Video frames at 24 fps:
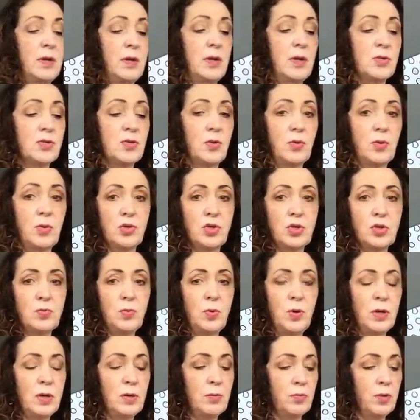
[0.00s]
So you just
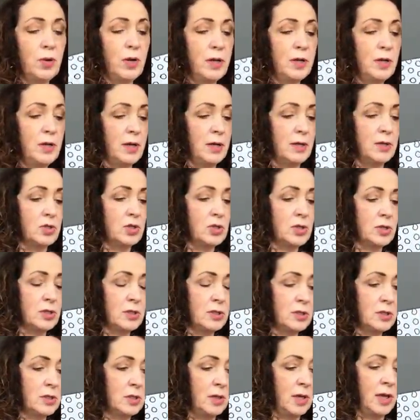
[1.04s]
want to run,
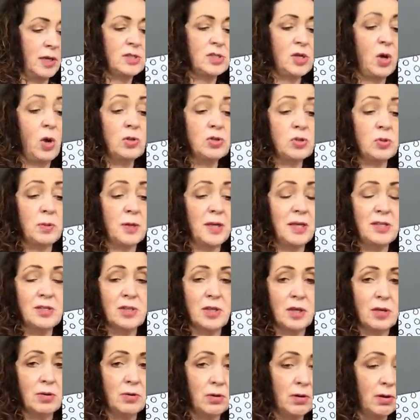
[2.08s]
it's also easy.
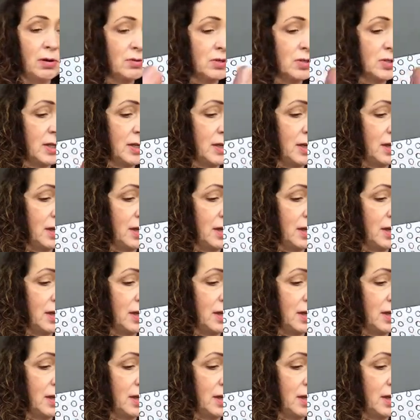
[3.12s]
You don't have to take